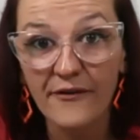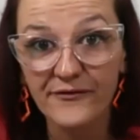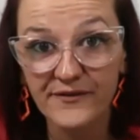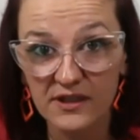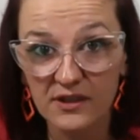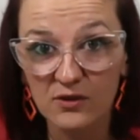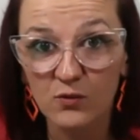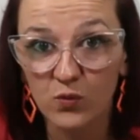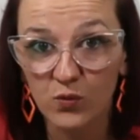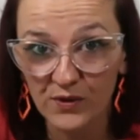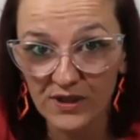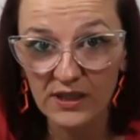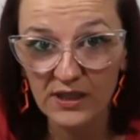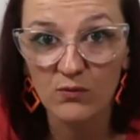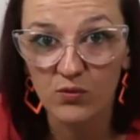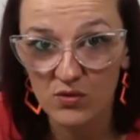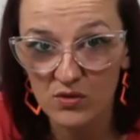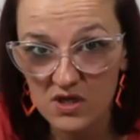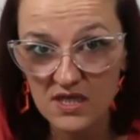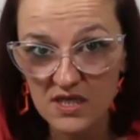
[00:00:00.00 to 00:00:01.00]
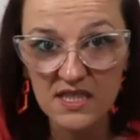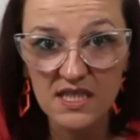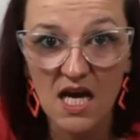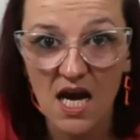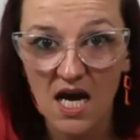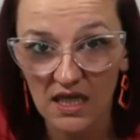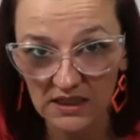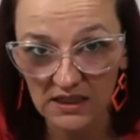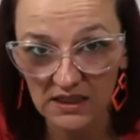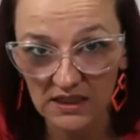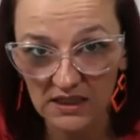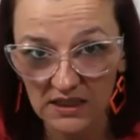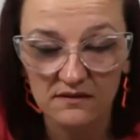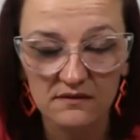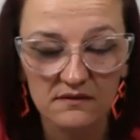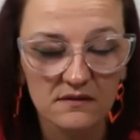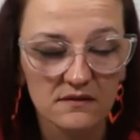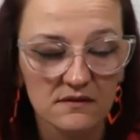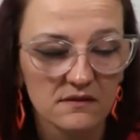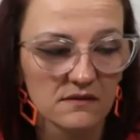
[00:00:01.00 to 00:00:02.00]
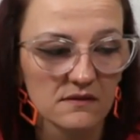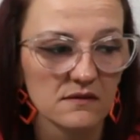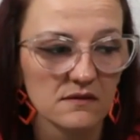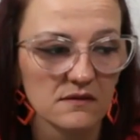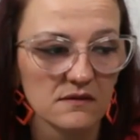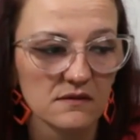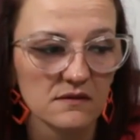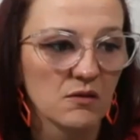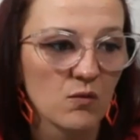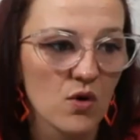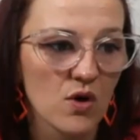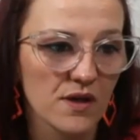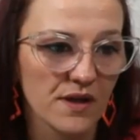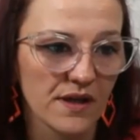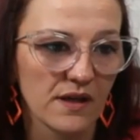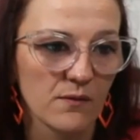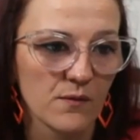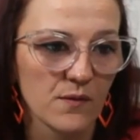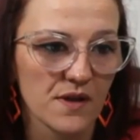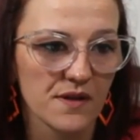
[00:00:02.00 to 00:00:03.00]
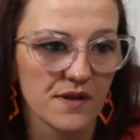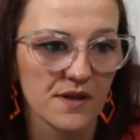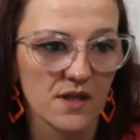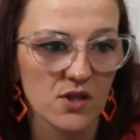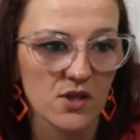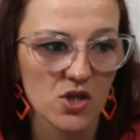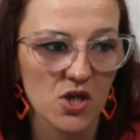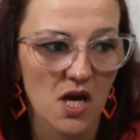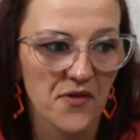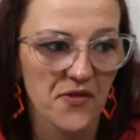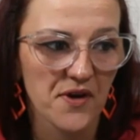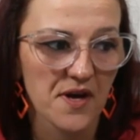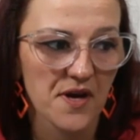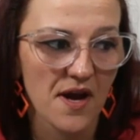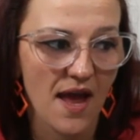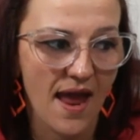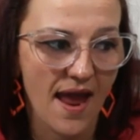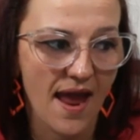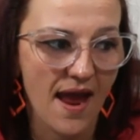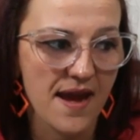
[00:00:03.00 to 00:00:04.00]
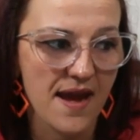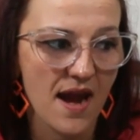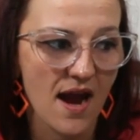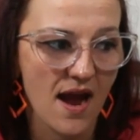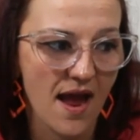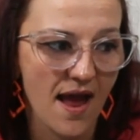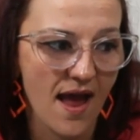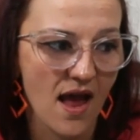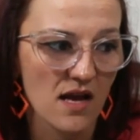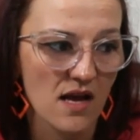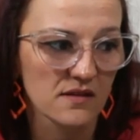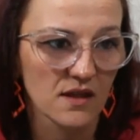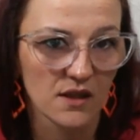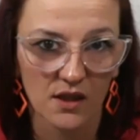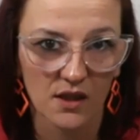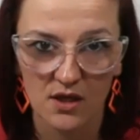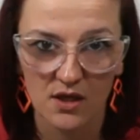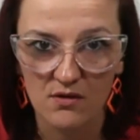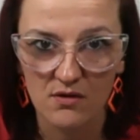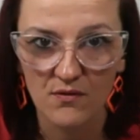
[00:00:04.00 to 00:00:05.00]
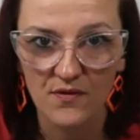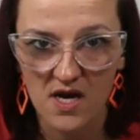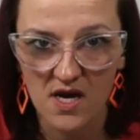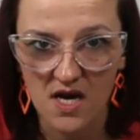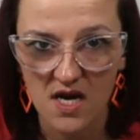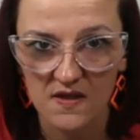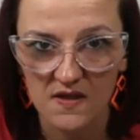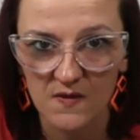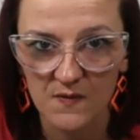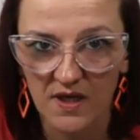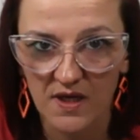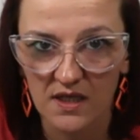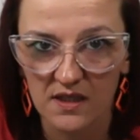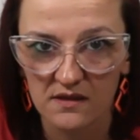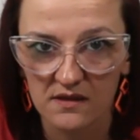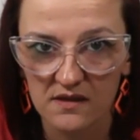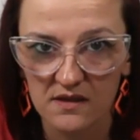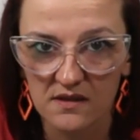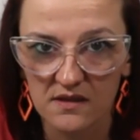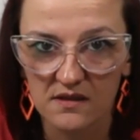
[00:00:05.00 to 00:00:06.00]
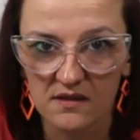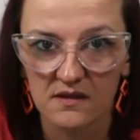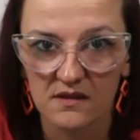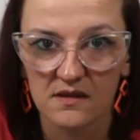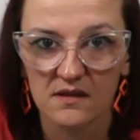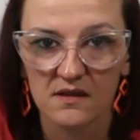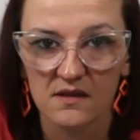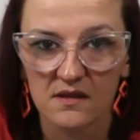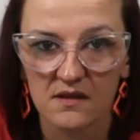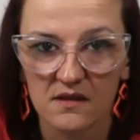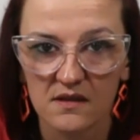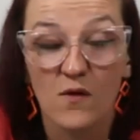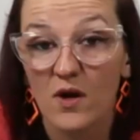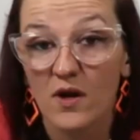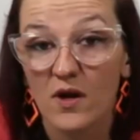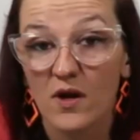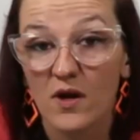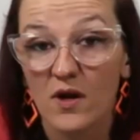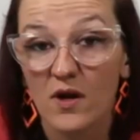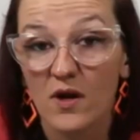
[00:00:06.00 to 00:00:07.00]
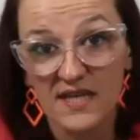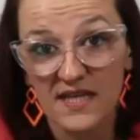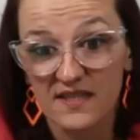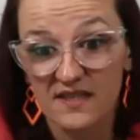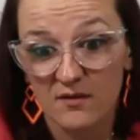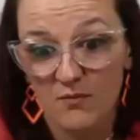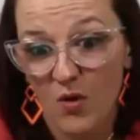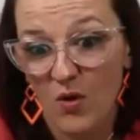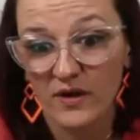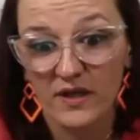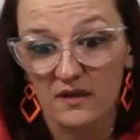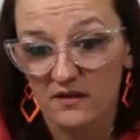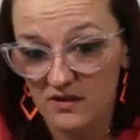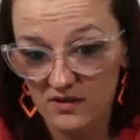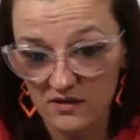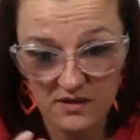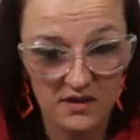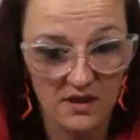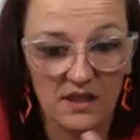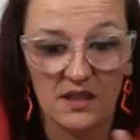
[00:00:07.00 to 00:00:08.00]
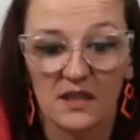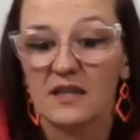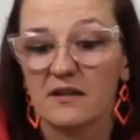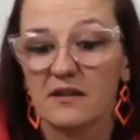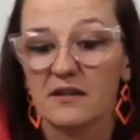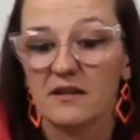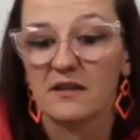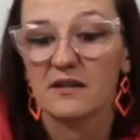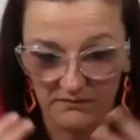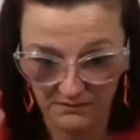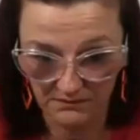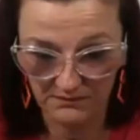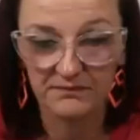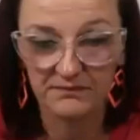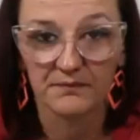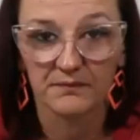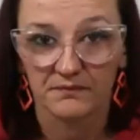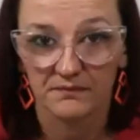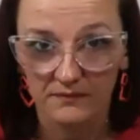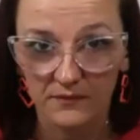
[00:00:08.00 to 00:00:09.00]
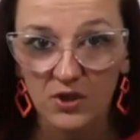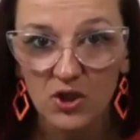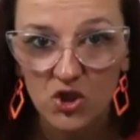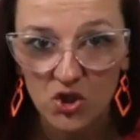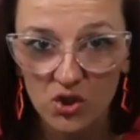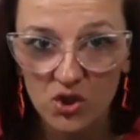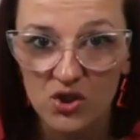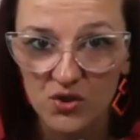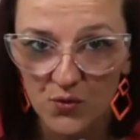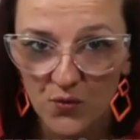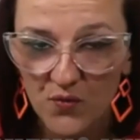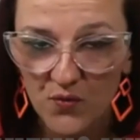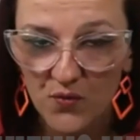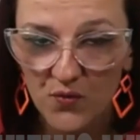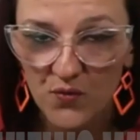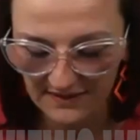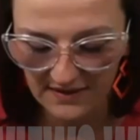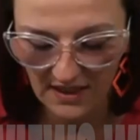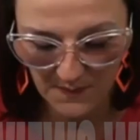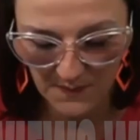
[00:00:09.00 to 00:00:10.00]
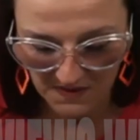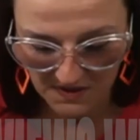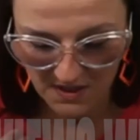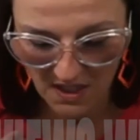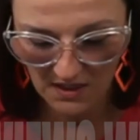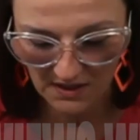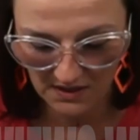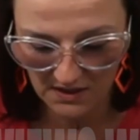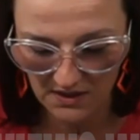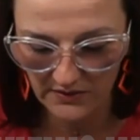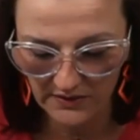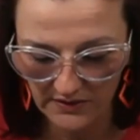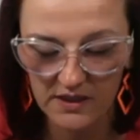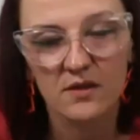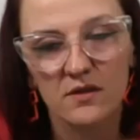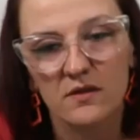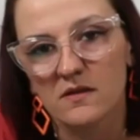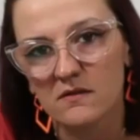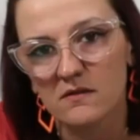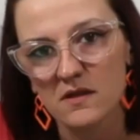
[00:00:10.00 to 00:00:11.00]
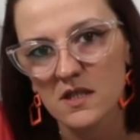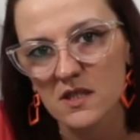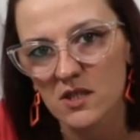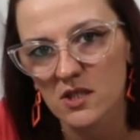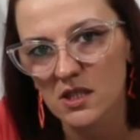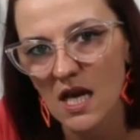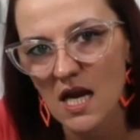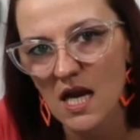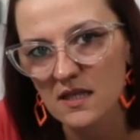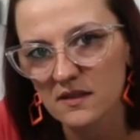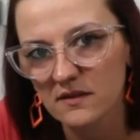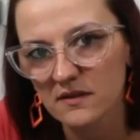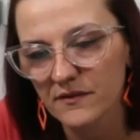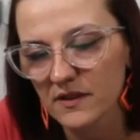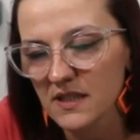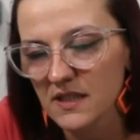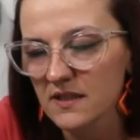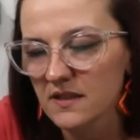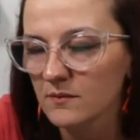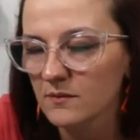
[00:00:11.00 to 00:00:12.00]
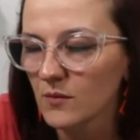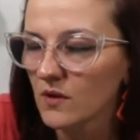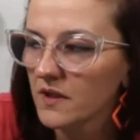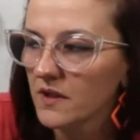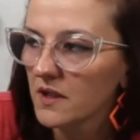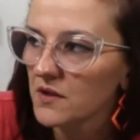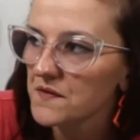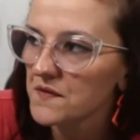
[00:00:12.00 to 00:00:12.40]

we were done working with each other i asked lo the husband for for testimonial just literally right we should do that i'm starting to get used to actually ask for testimonials